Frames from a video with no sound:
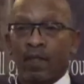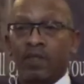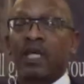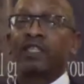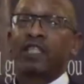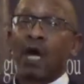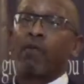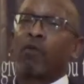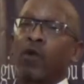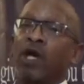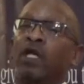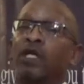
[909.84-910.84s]
That's
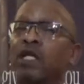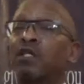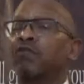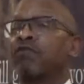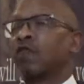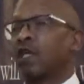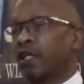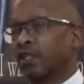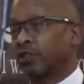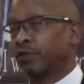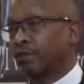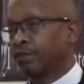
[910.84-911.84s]
operating in the flesh.
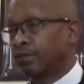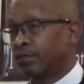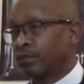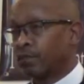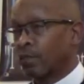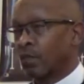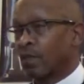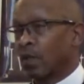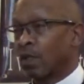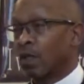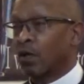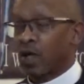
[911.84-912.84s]

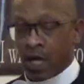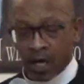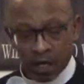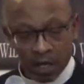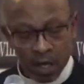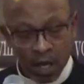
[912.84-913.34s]
Okay?